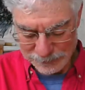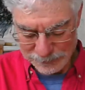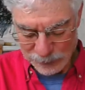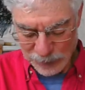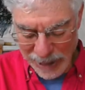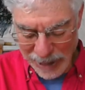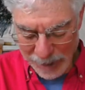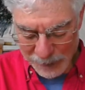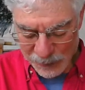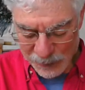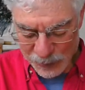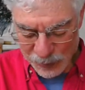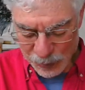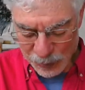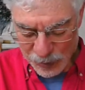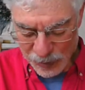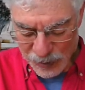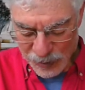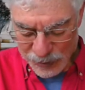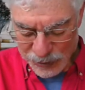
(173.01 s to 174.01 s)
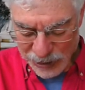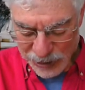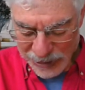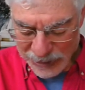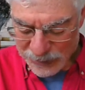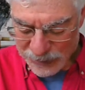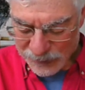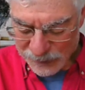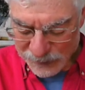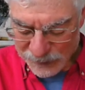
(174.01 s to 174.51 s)
Perhaps due to the
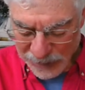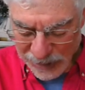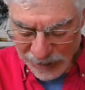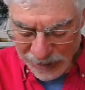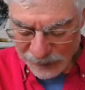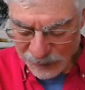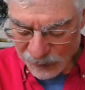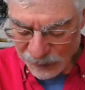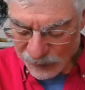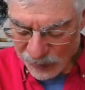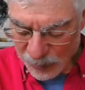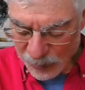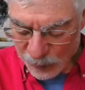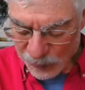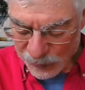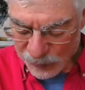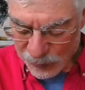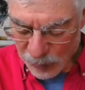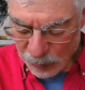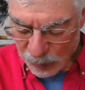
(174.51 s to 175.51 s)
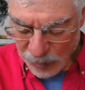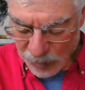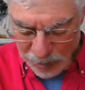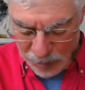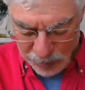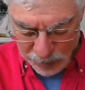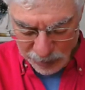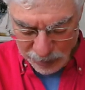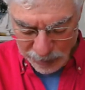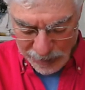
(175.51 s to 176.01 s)
change of light, the sun was no
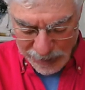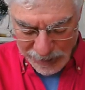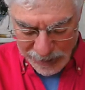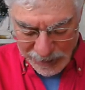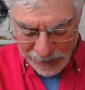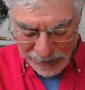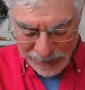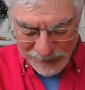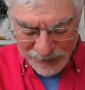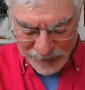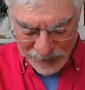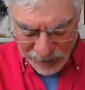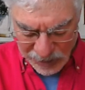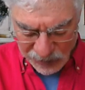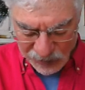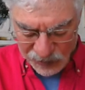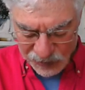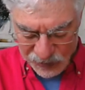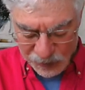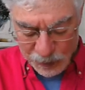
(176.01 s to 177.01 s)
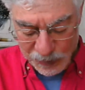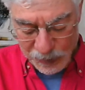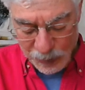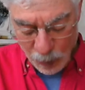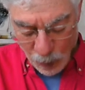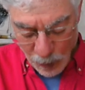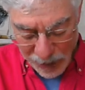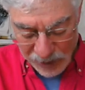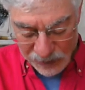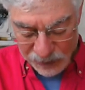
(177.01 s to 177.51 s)
longer in the east, but the
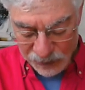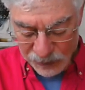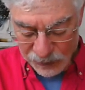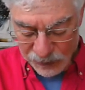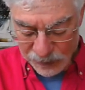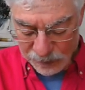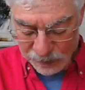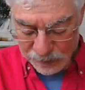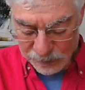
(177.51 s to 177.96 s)
west.